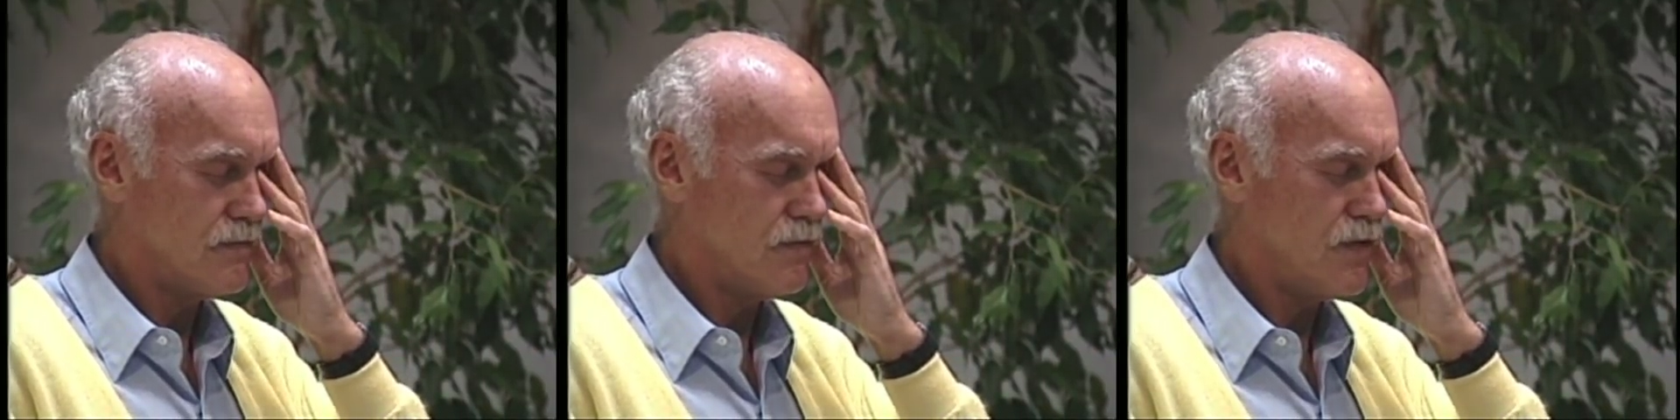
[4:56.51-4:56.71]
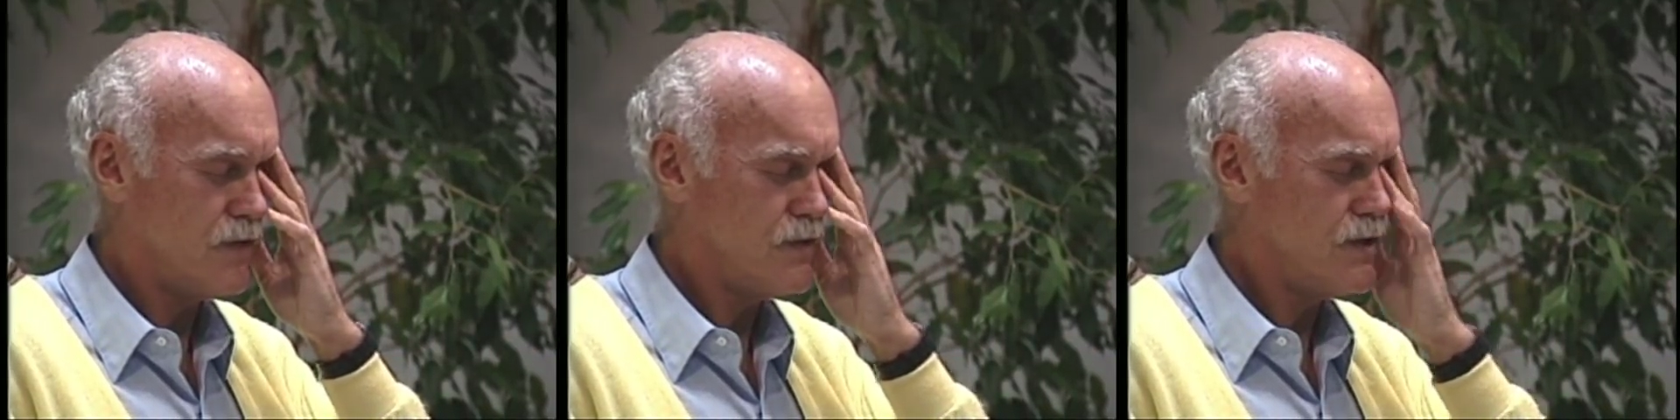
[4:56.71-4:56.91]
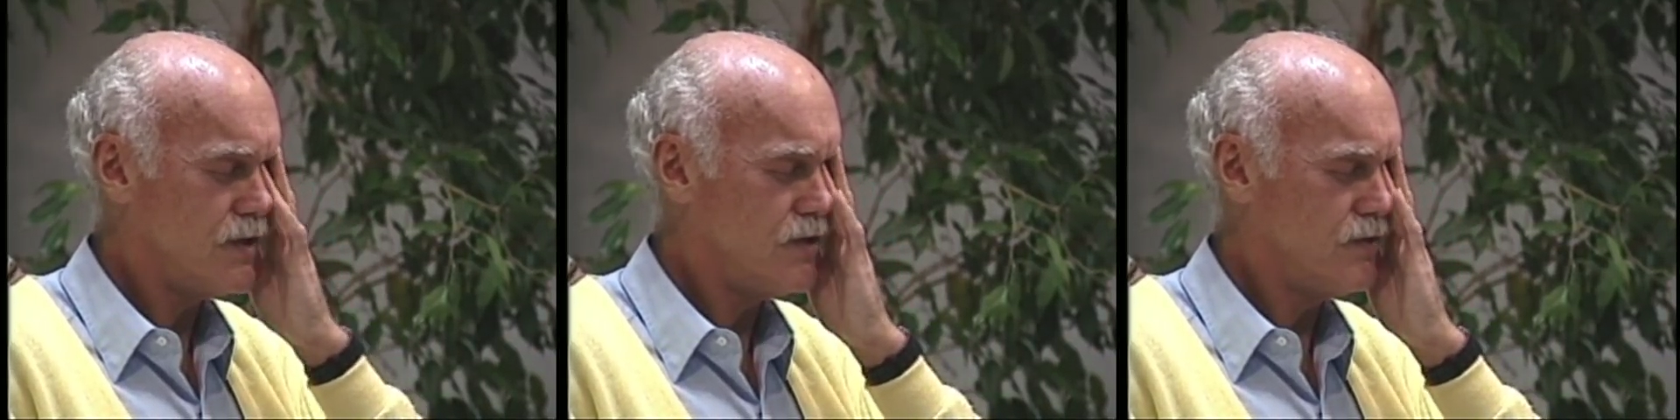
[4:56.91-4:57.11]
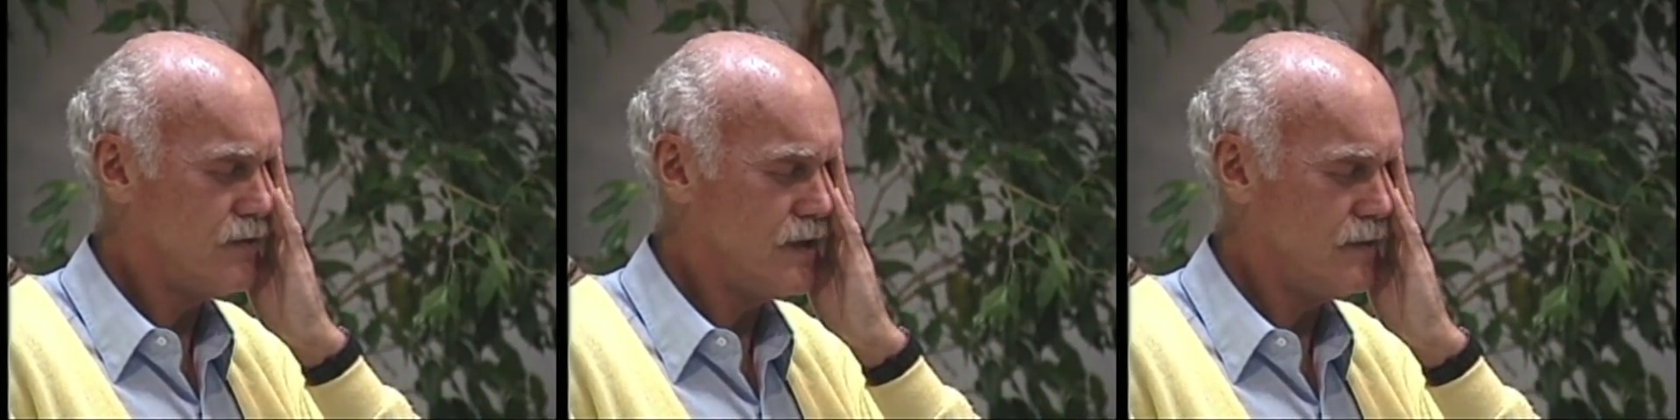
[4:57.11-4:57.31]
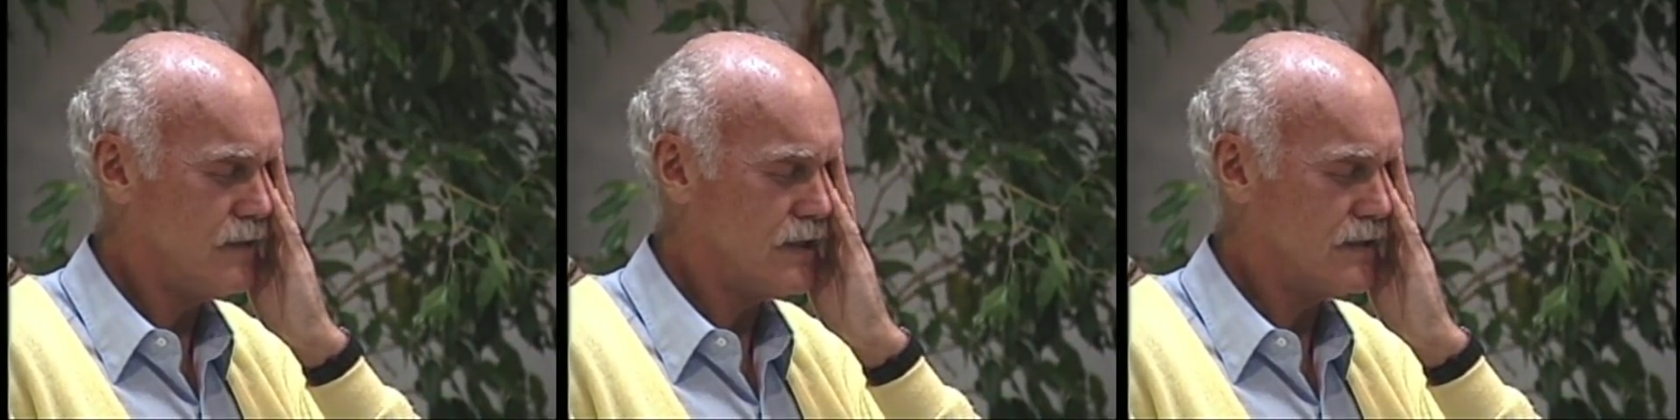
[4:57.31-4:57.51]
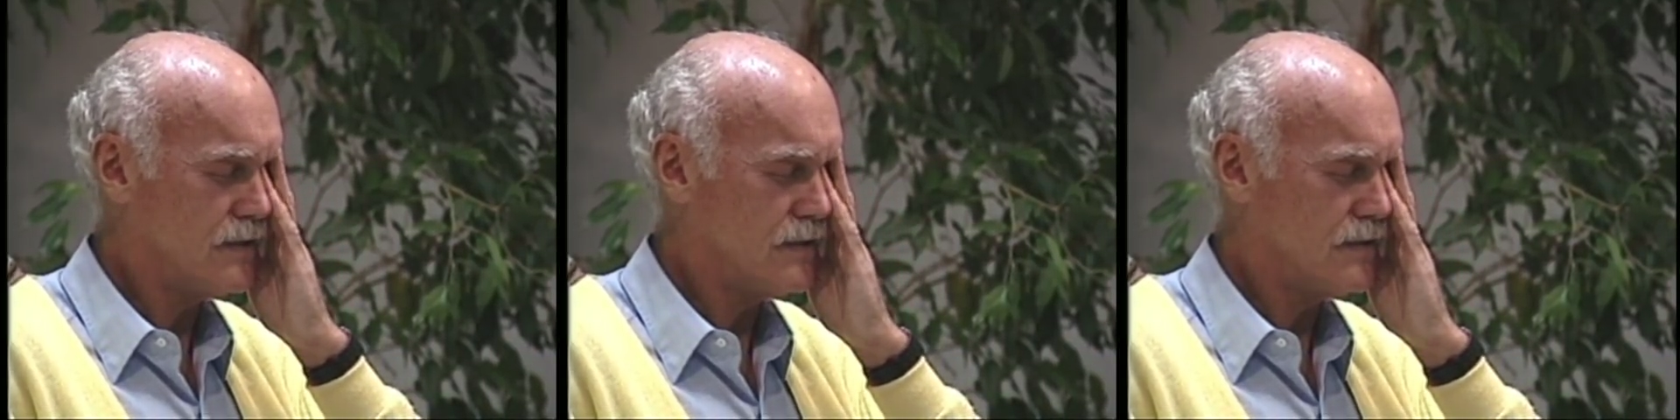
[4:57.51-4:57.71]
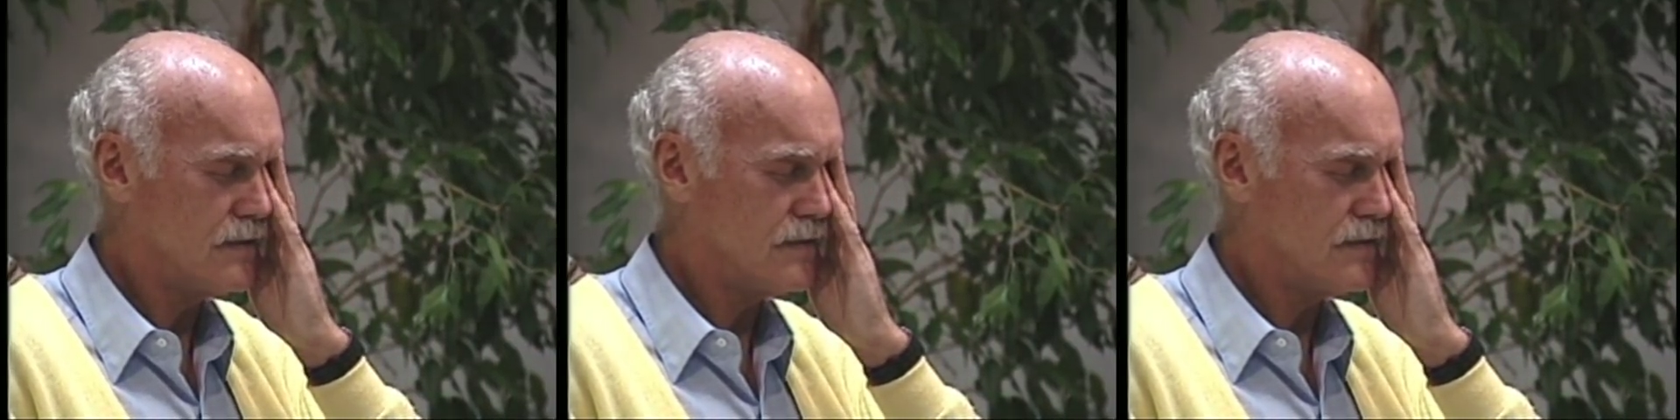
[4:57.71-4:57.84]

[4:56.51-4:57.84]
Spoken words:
What was I dreaming?